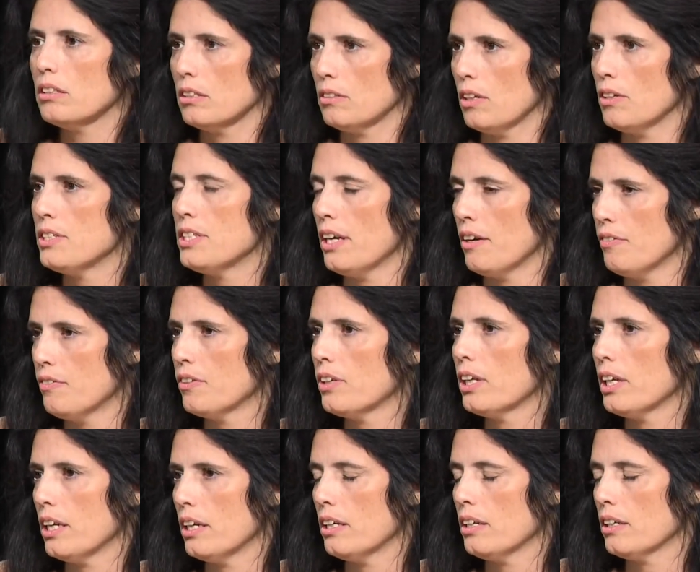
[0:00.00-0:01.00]
a
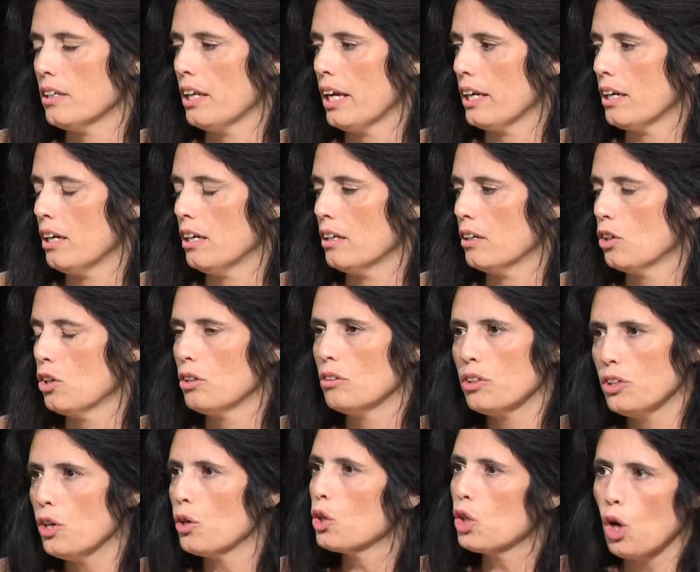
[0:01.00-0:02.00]
definite
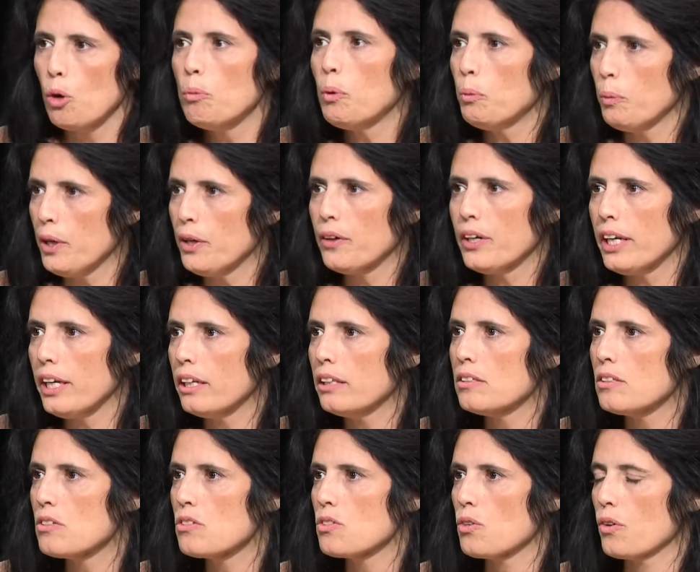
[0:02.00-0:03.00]
global weirding
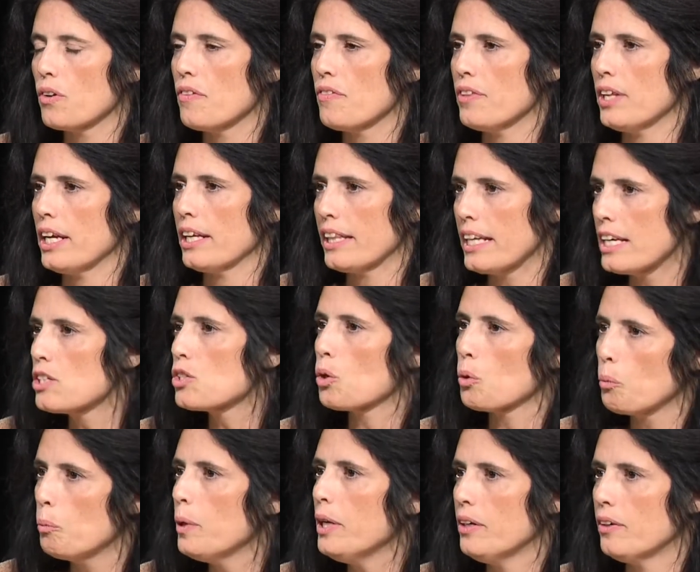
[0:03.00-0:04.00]
sort of thing. Things are
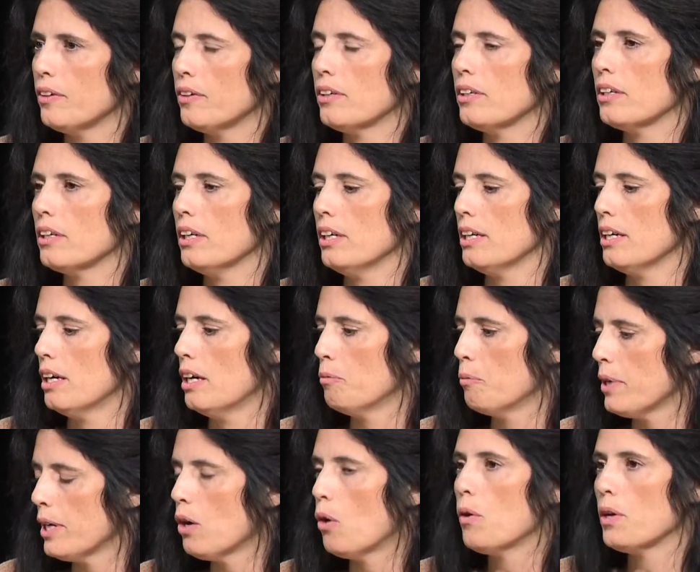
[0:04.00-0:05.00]
weird.
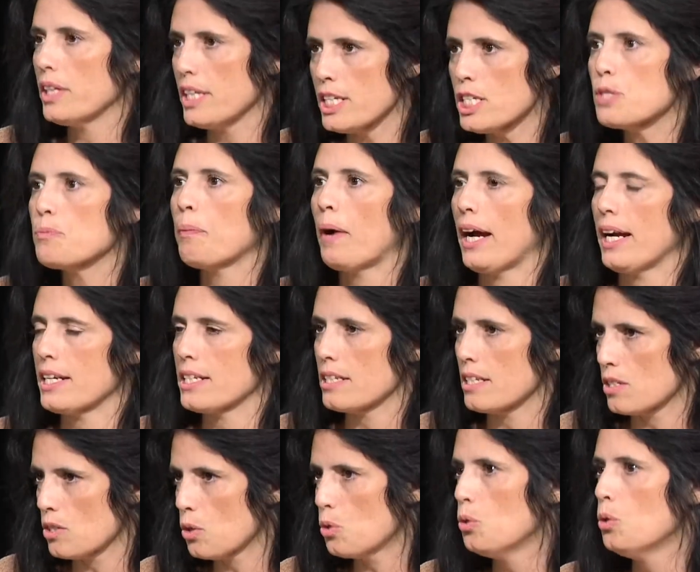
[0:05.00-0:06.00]
We go in these spikes.
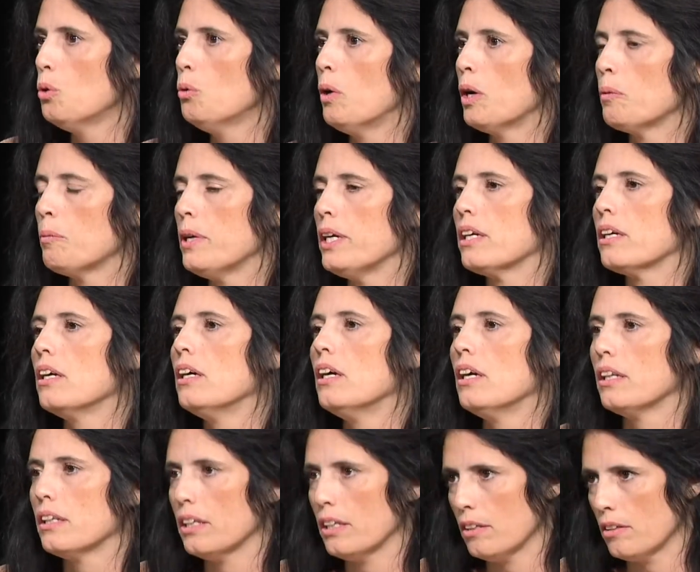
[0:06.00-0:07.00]
It's cool one week,
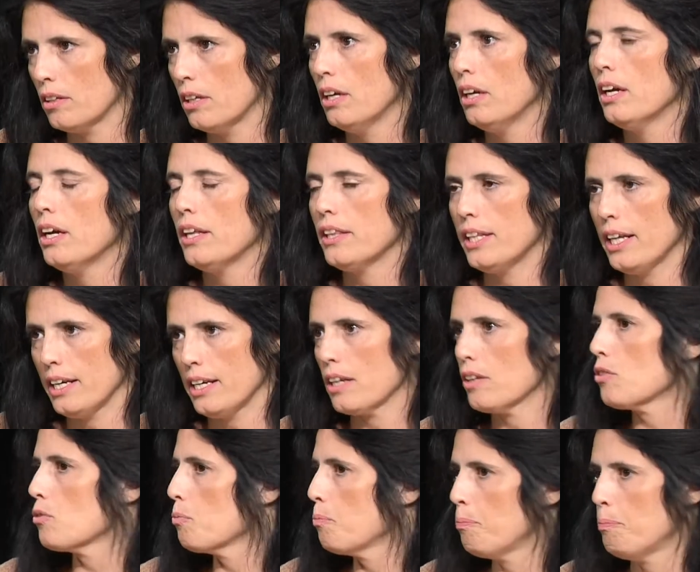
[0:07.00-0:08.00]
then it
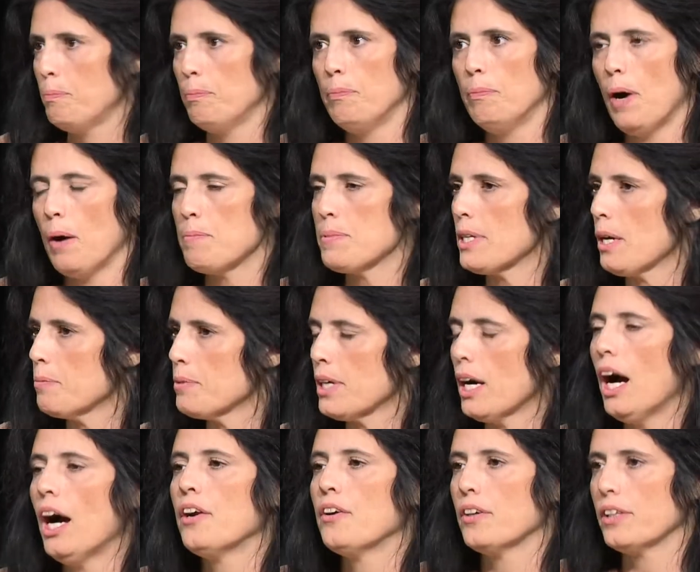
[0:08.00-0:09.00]
bumps up to
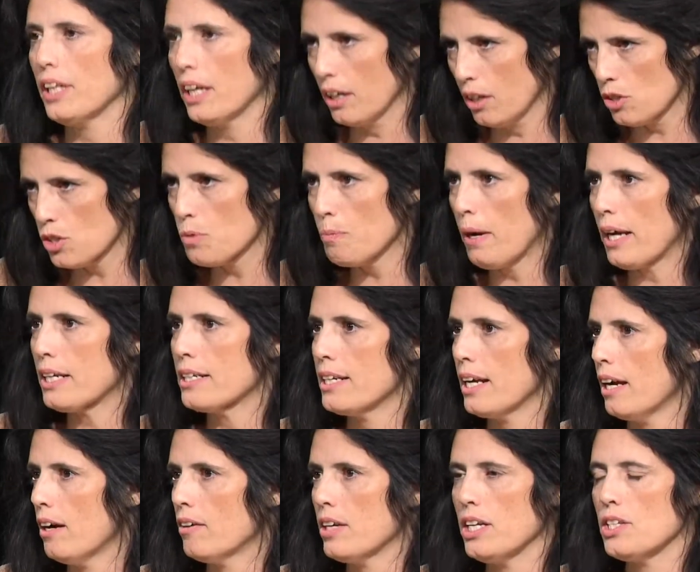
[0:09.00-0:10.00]
100, then it goes back
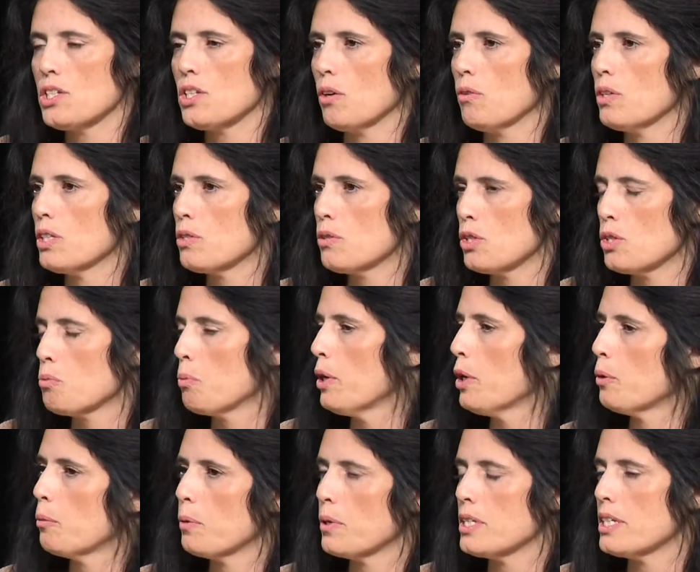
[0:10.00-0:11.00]
down, and so it's just
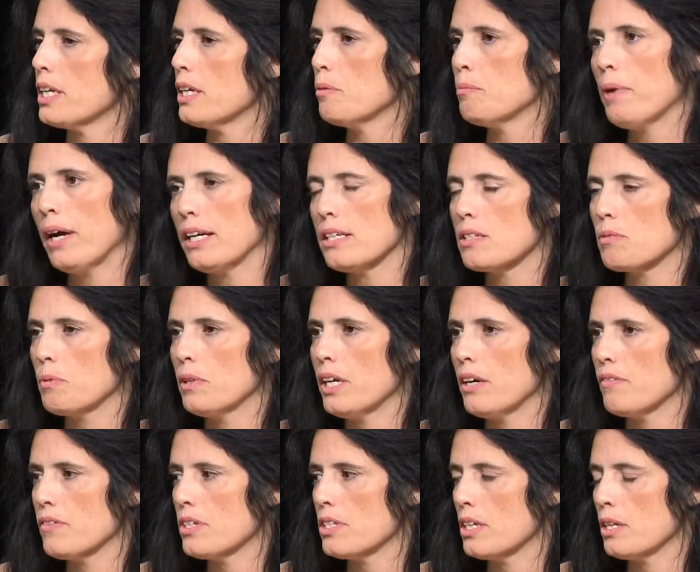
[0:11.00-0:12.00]
weird. We're seeing pests we
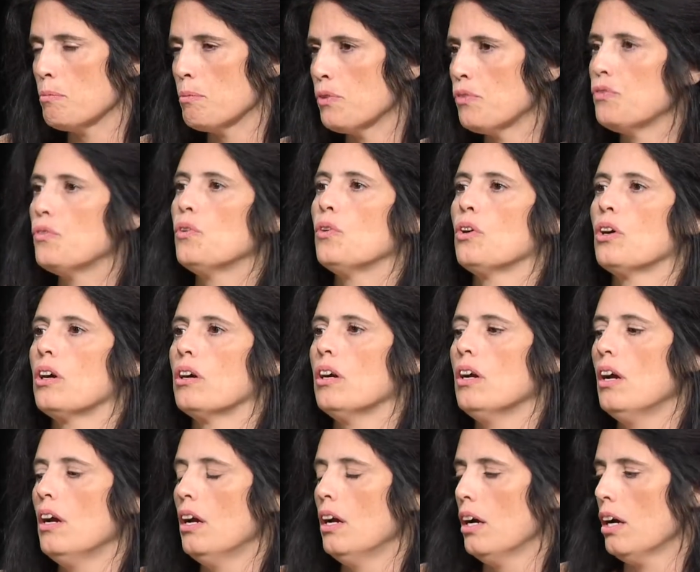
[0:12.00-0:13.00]
never seen before.
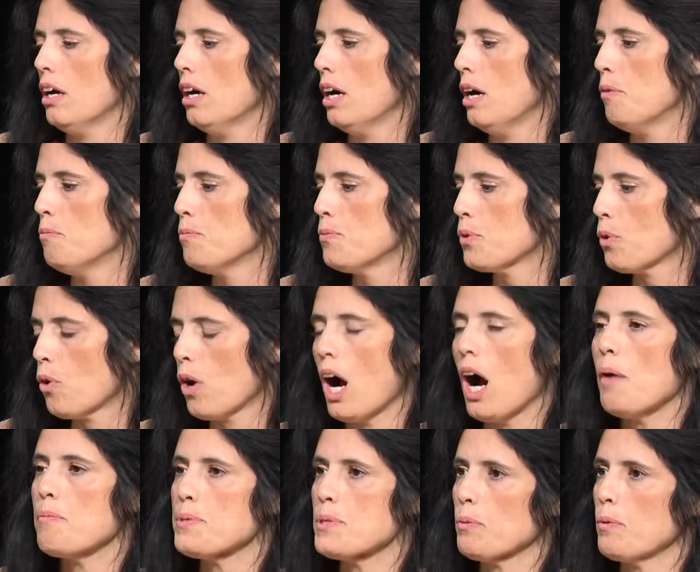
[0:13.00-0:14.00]

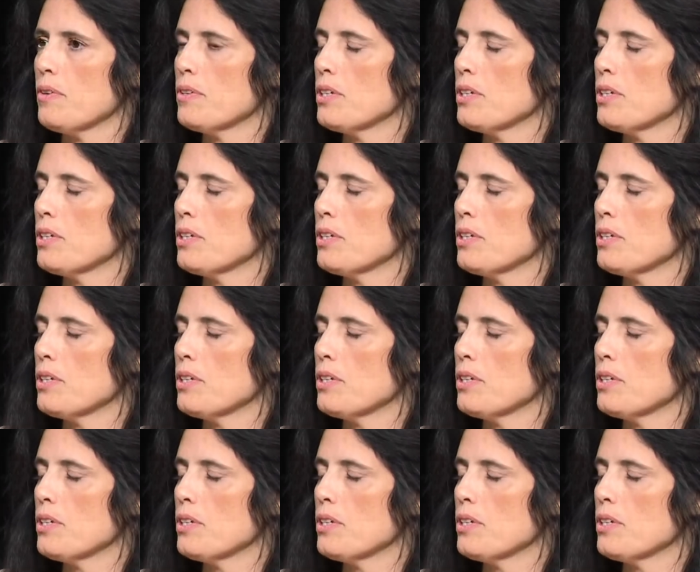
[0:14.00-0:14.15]
Crops. We